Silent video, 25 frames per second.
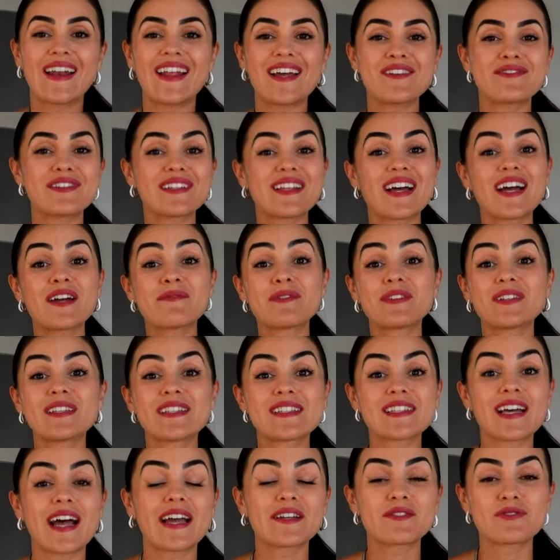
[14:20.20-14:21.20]
And every time you
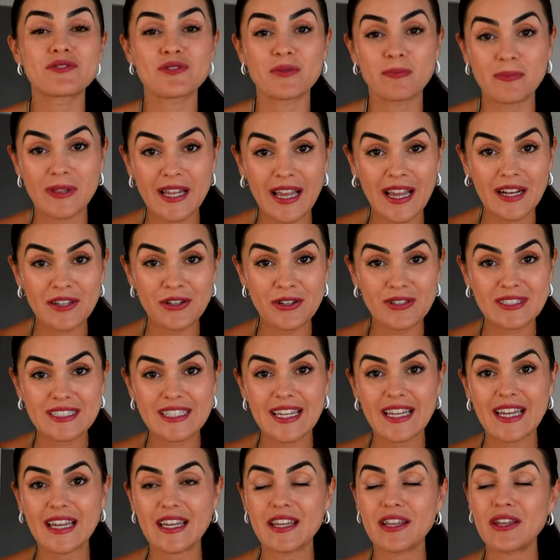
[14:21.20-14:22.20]
decide to plan your
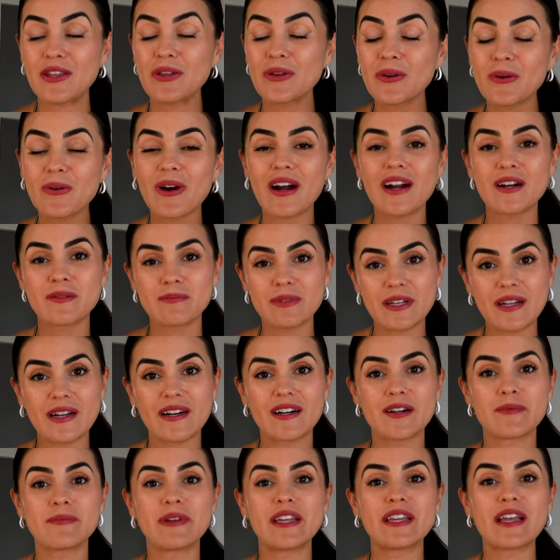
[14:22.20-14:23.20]
day, you are
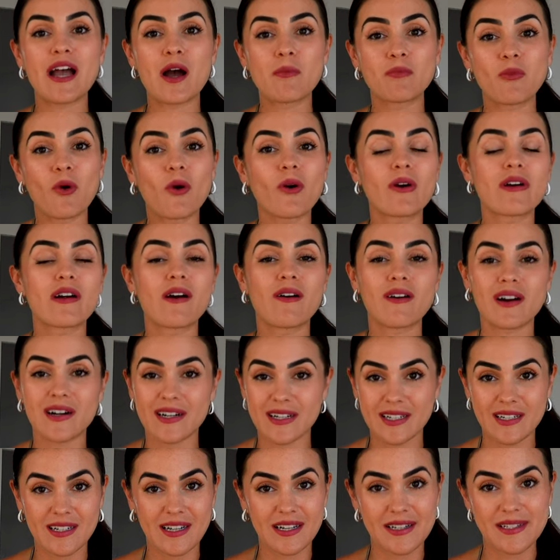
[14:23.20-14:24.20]
becoming a more
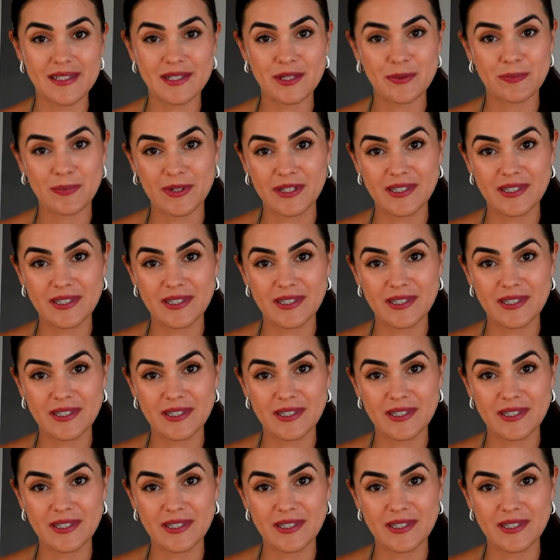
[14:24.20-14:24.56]
organized